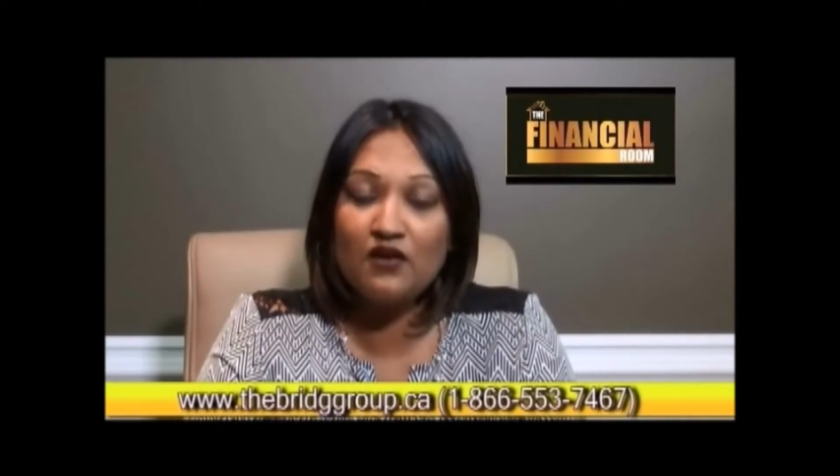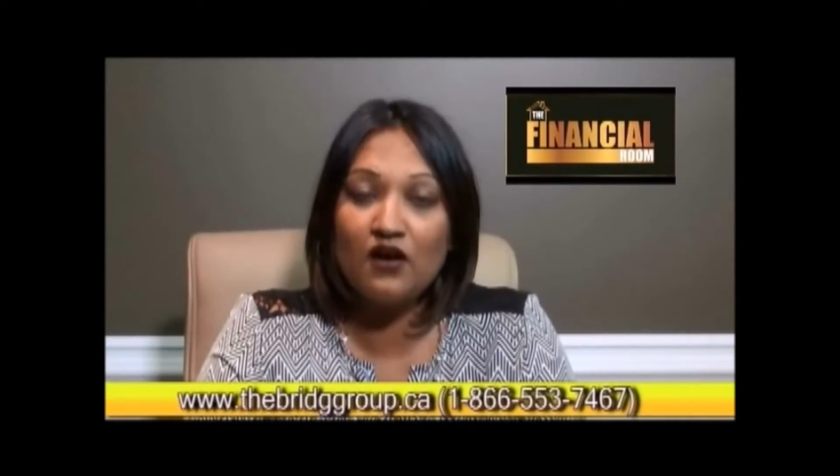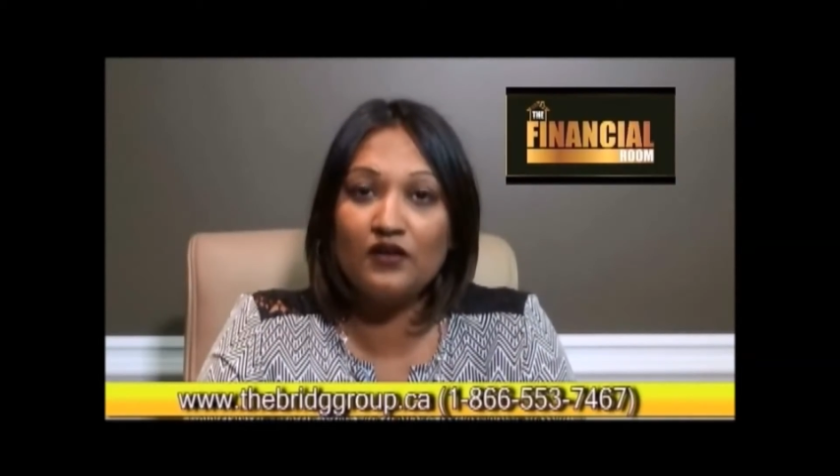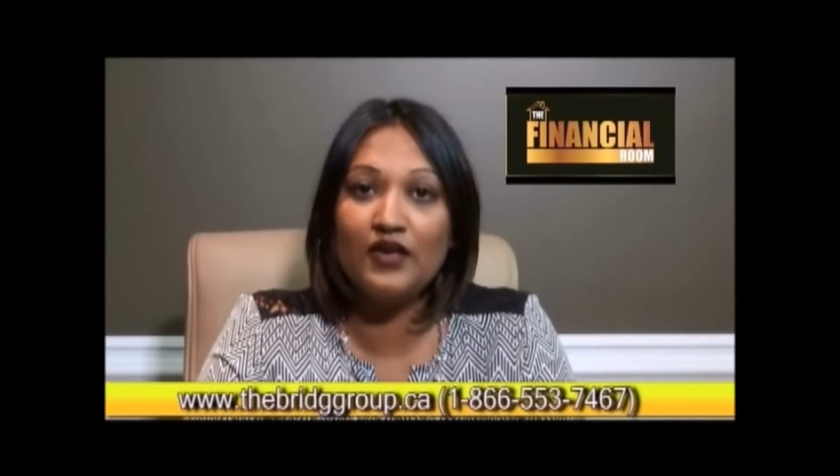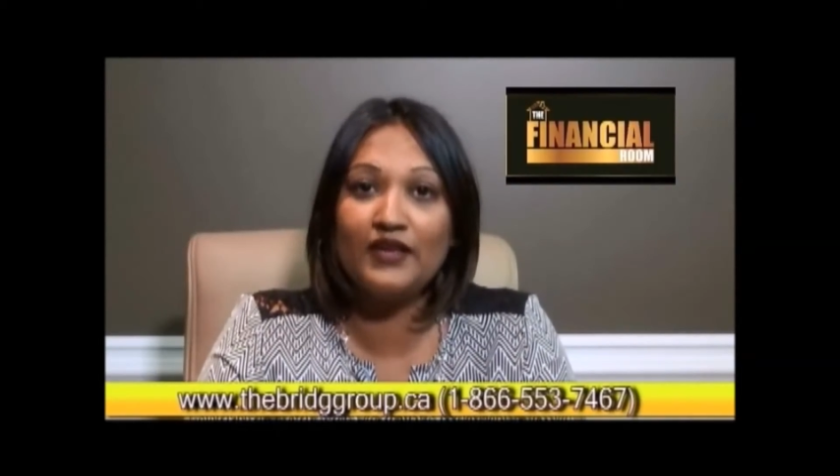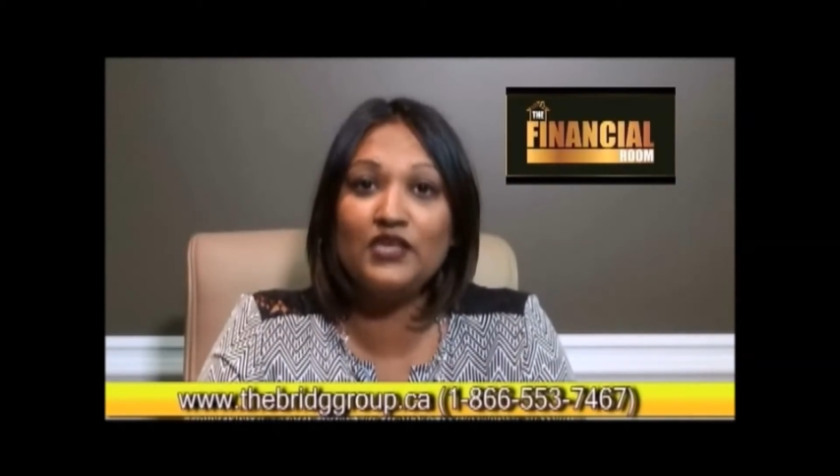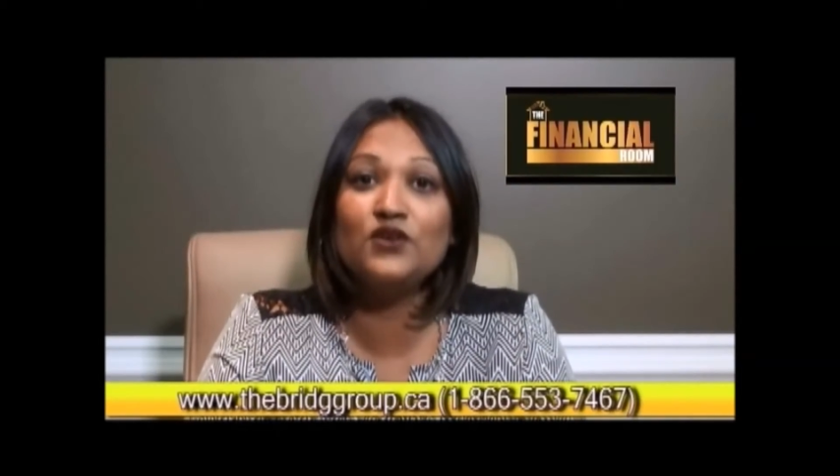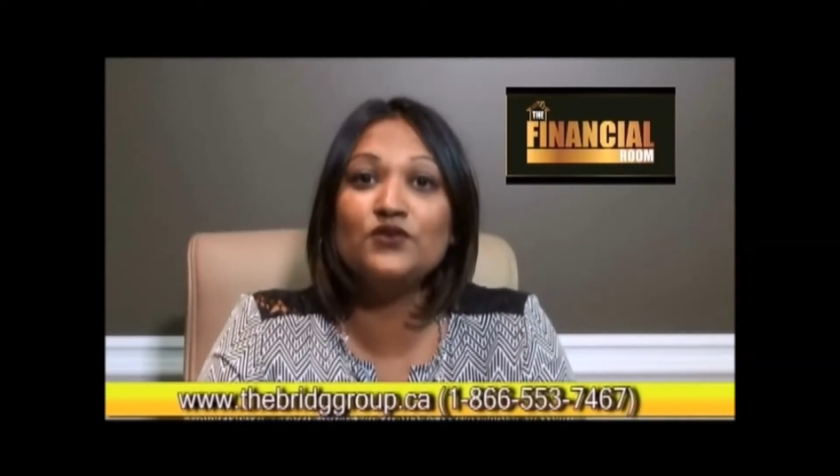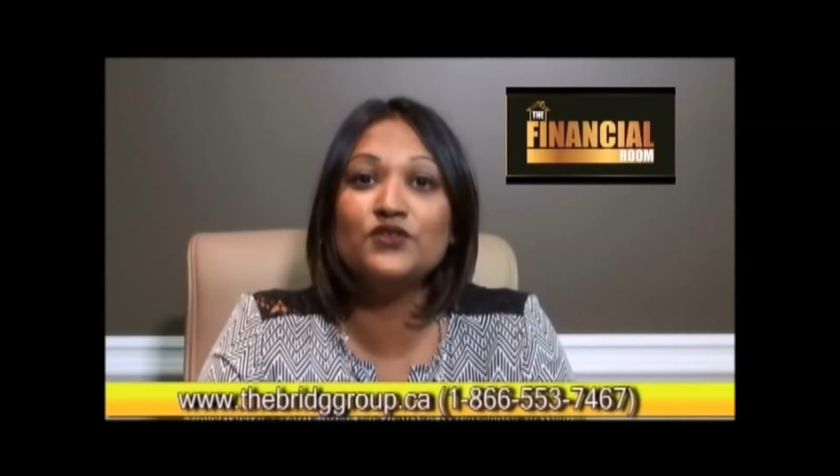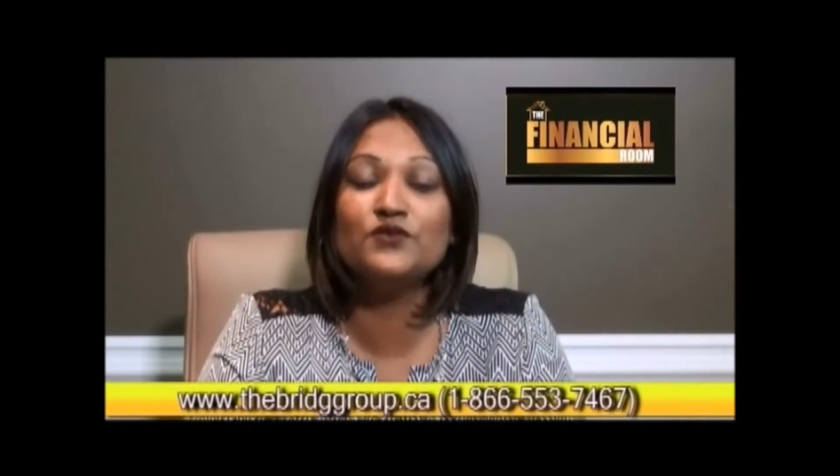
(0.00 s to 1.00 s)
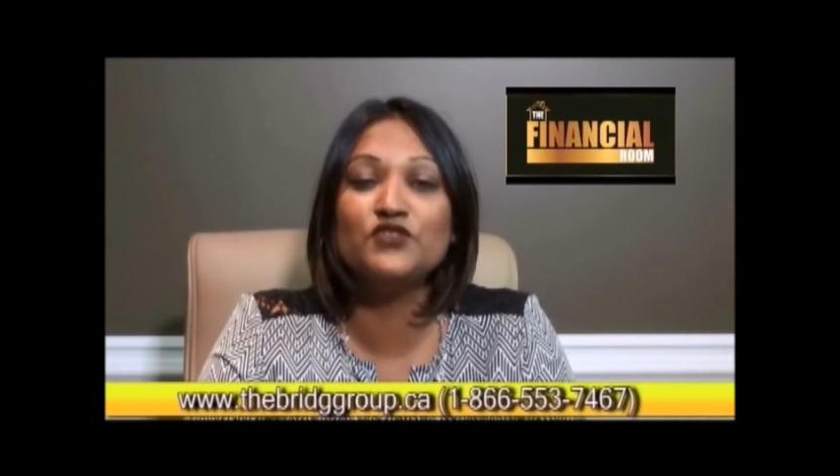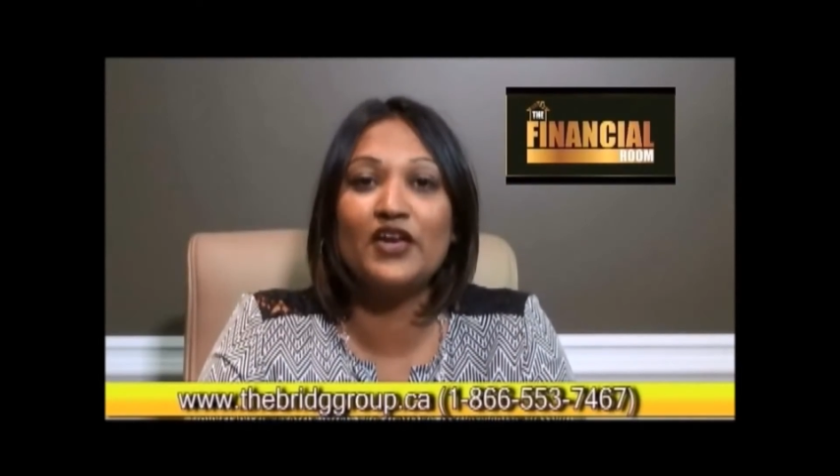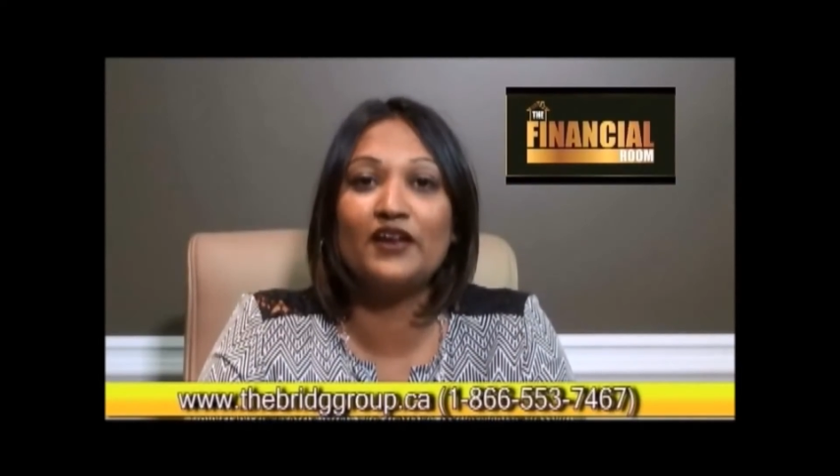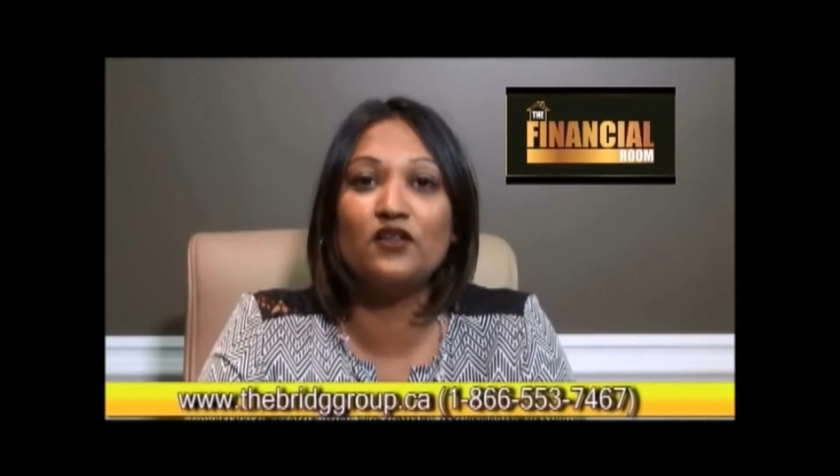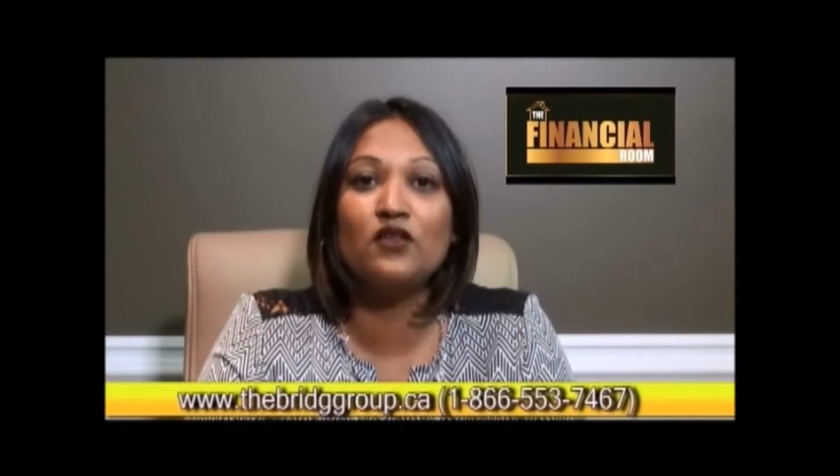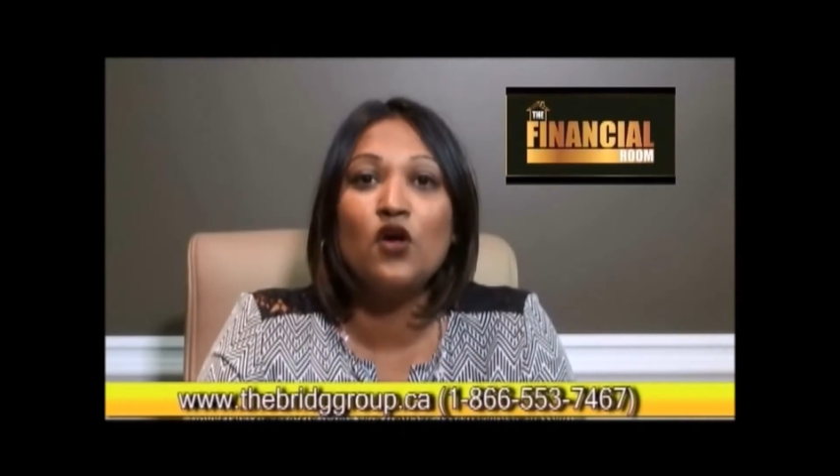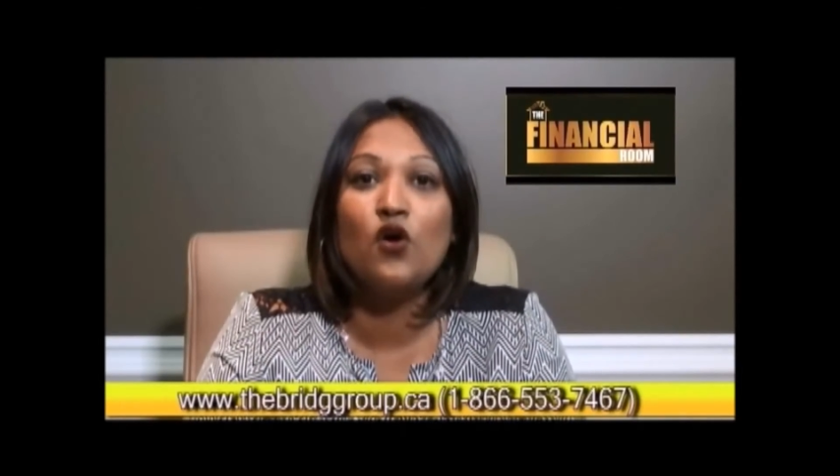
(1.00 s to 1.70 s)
on any YouTube channel